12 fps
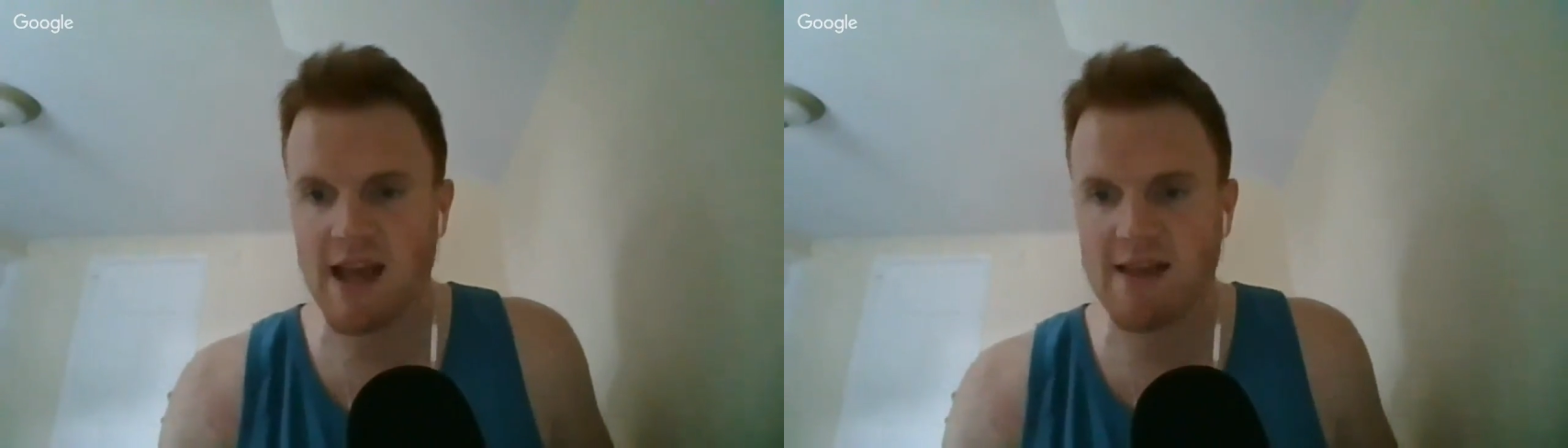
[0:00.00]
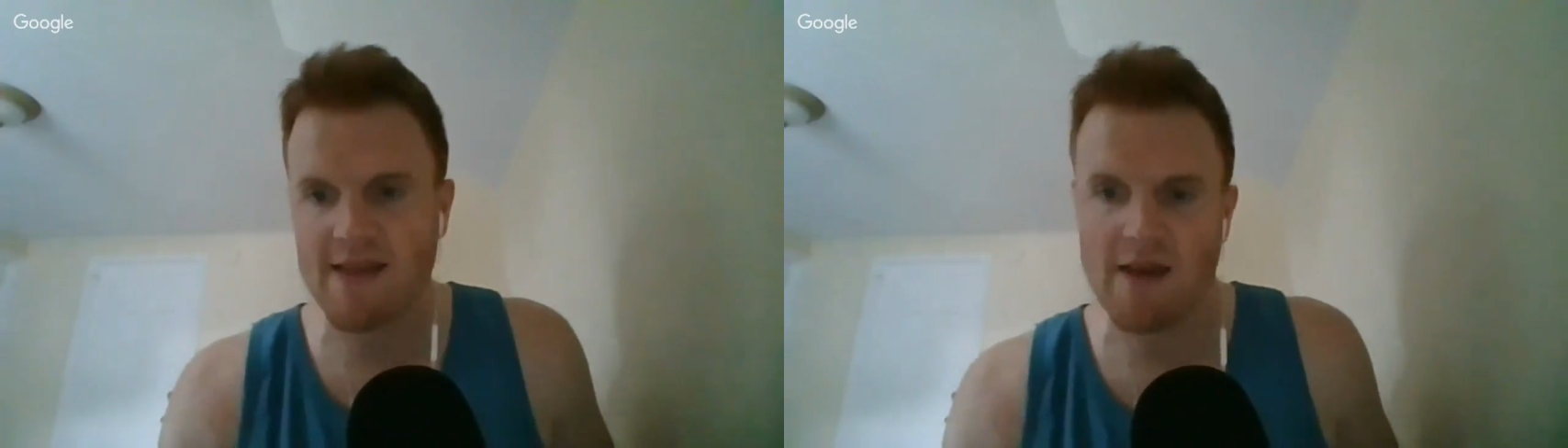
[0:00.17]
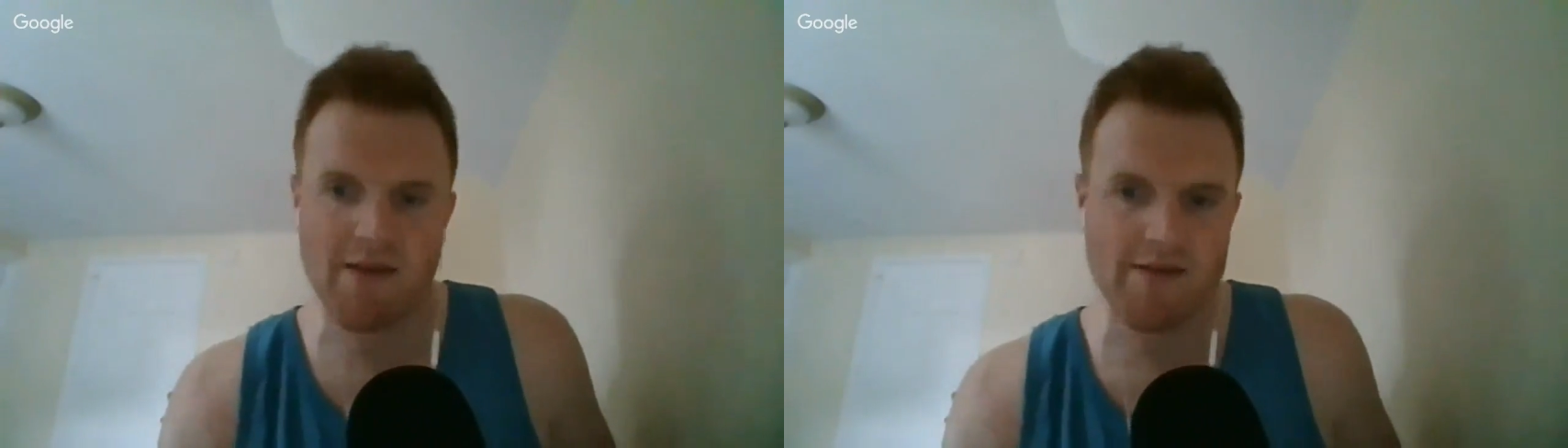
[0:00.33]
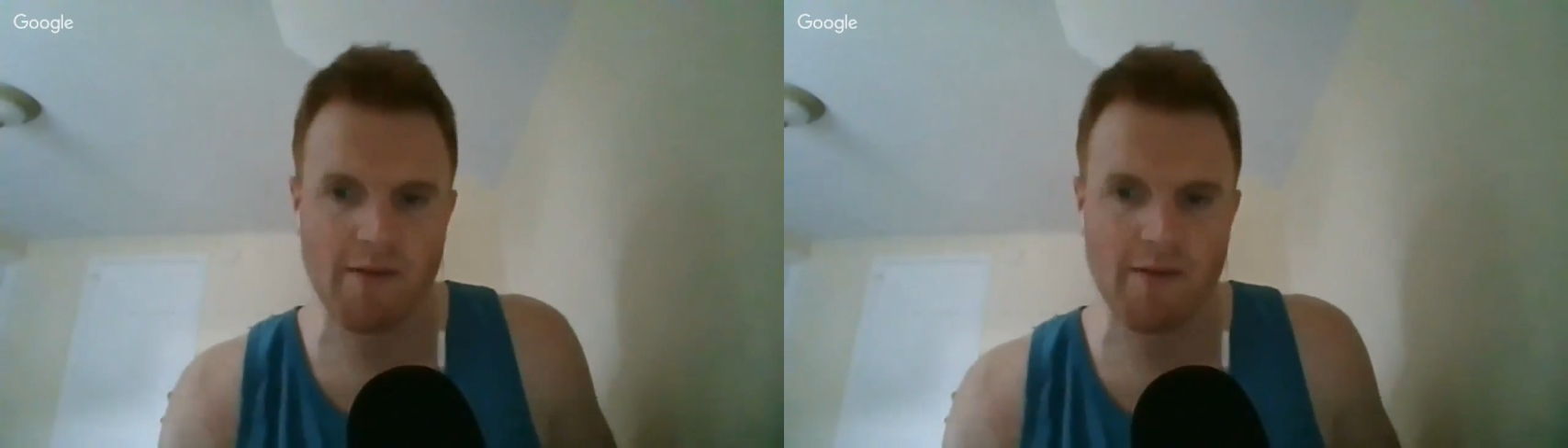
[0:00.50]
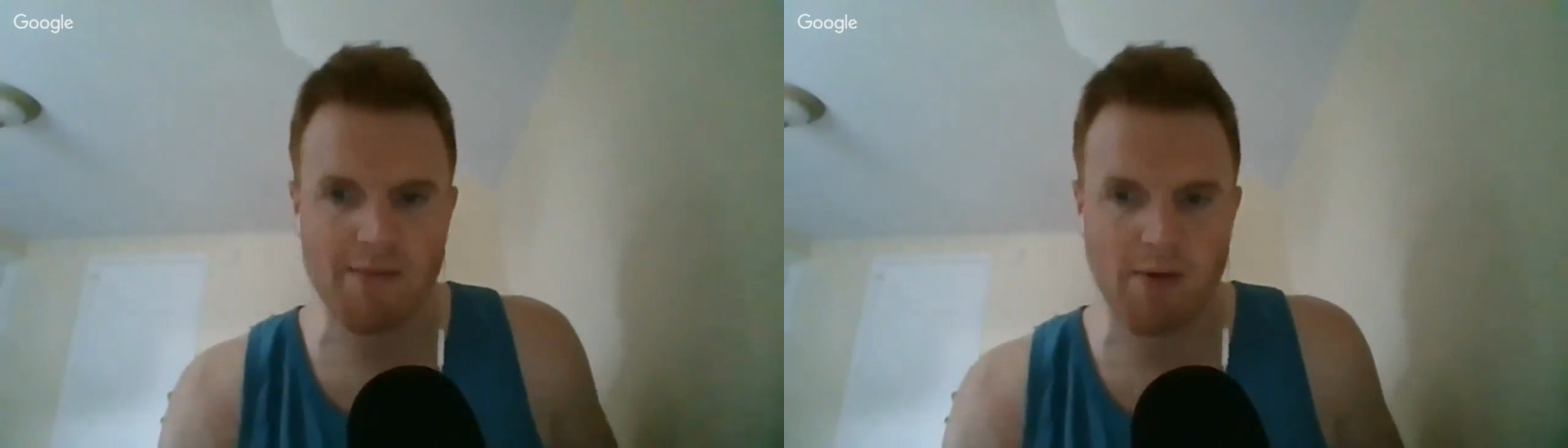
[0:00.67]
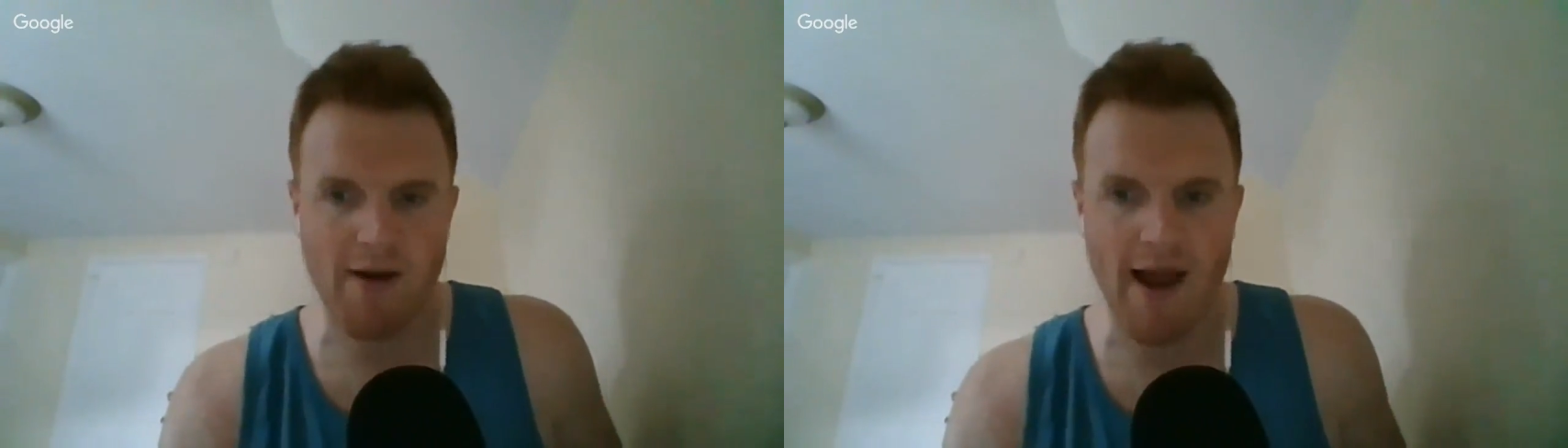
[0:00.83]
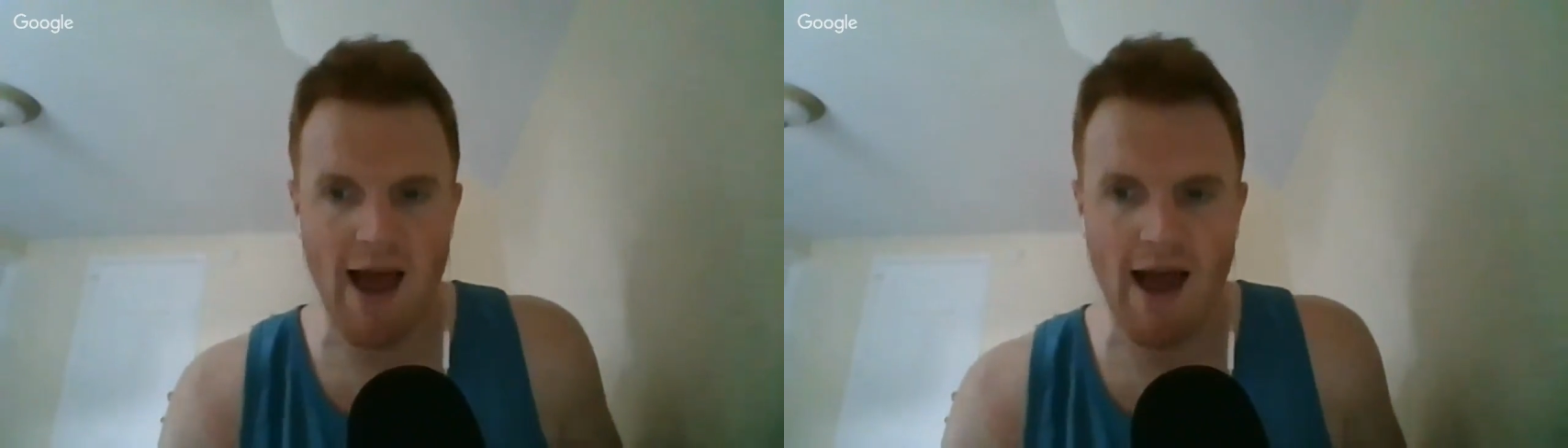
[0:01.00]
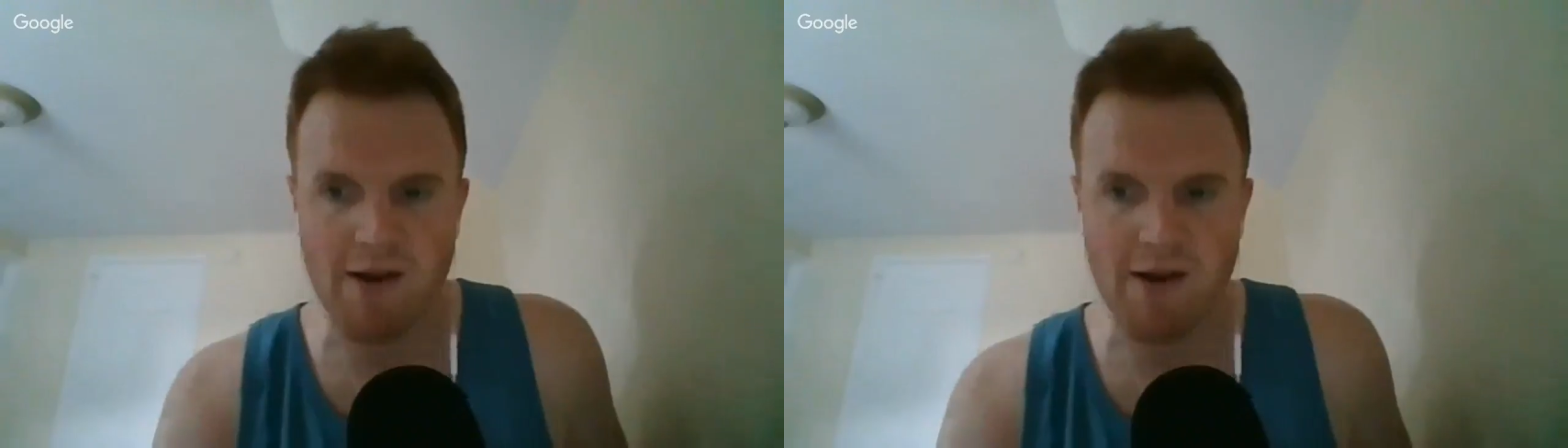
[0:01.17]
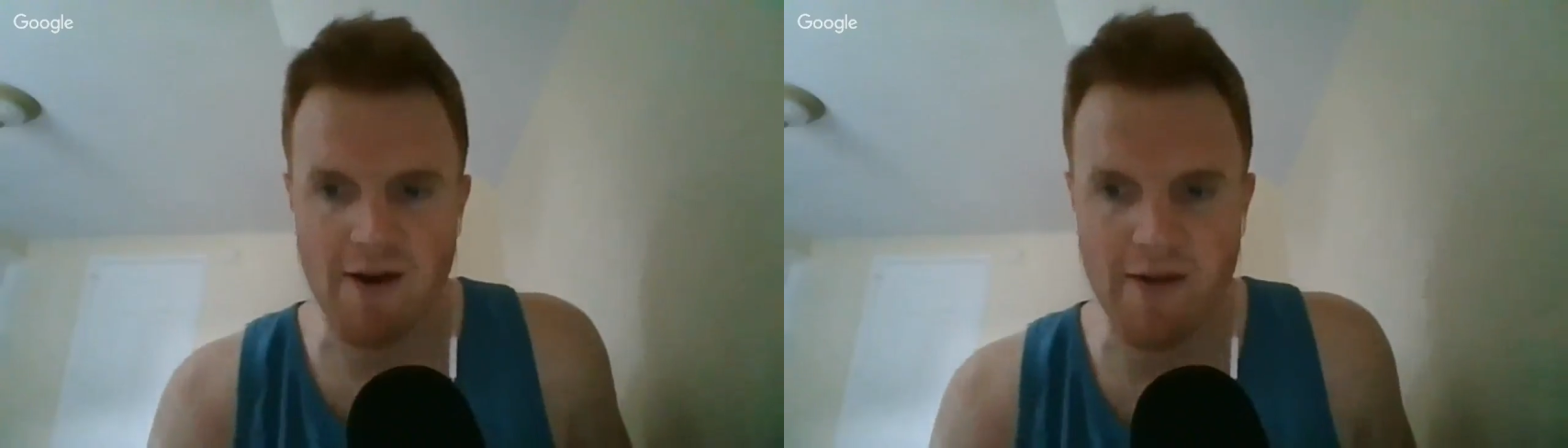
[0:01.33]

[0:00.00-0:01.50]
take that some people are having